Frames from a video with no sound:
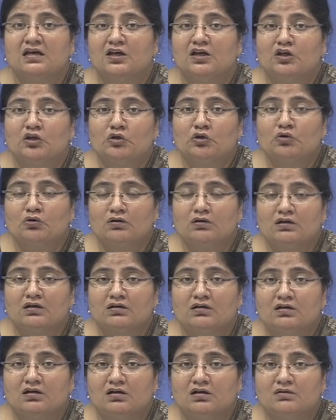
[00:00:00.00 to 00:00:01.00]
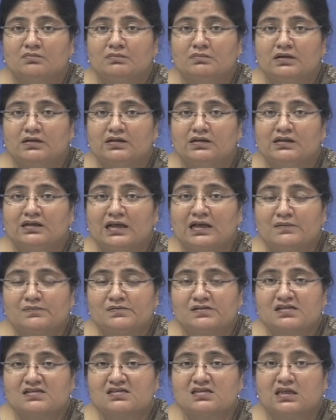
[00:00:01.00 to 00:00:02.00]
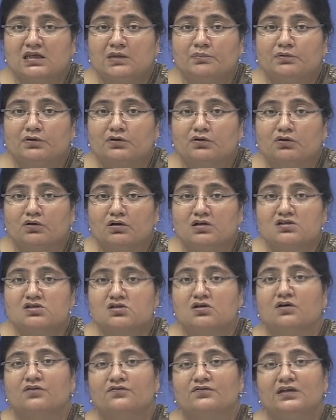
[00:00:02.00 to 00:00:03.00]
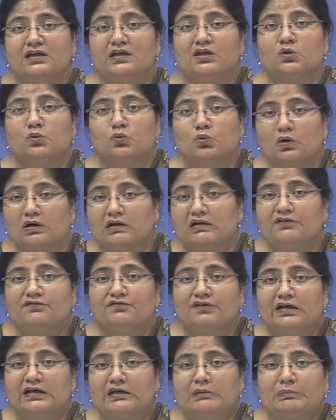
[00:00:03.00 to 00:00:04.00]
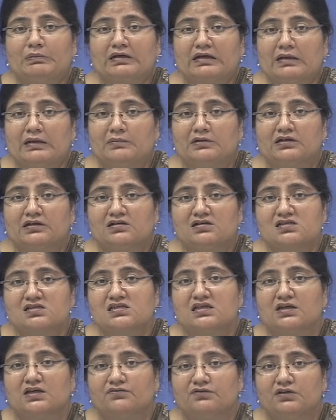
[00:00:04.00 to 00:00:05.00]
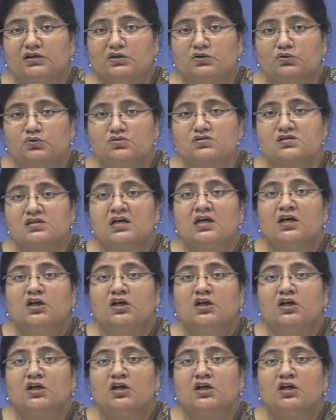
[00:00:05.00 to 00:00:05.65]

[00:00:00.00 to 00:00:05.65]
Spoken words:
it helps us keep records of the quantified parameters that we use